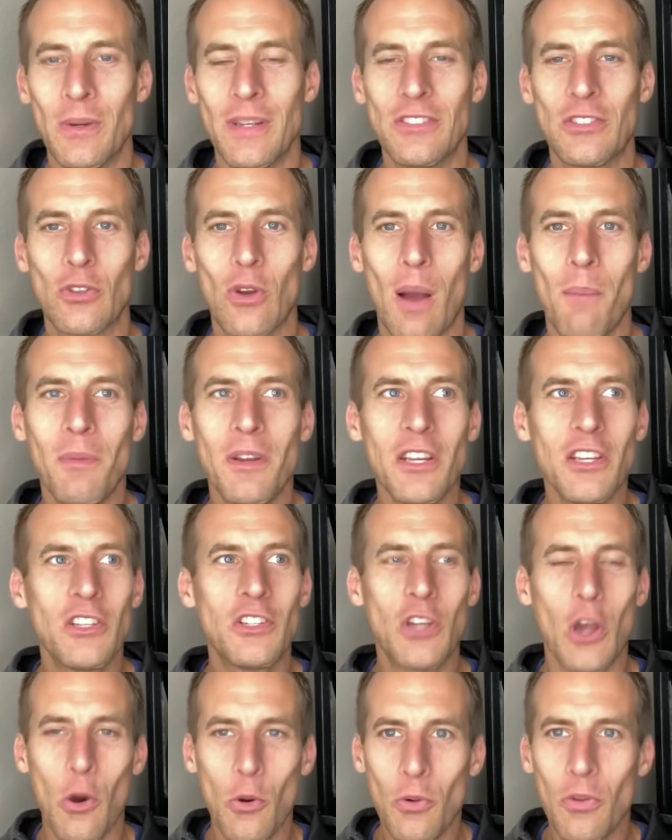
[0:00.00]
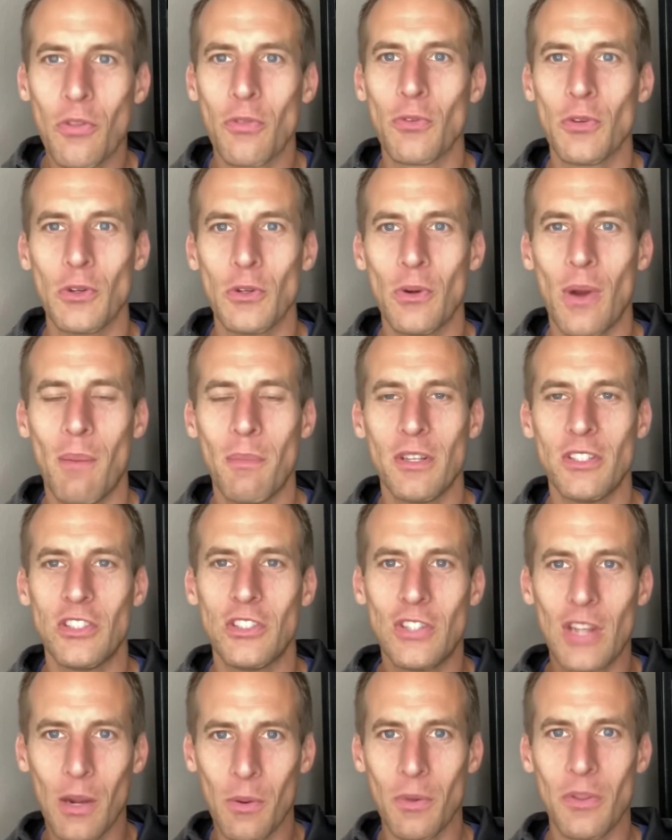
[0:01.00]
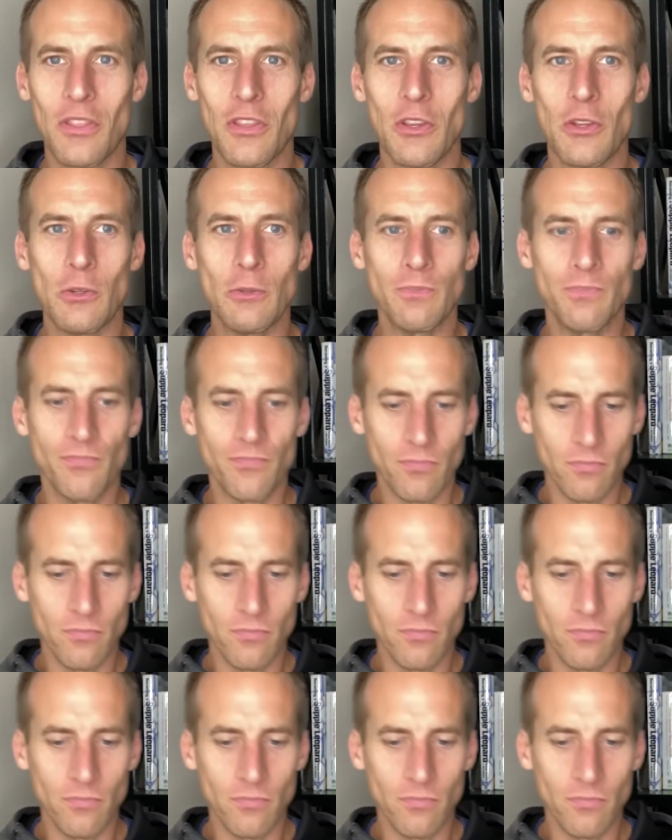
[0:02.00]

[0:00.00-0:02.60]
And so I'm gonna go through. I'm gonna share with you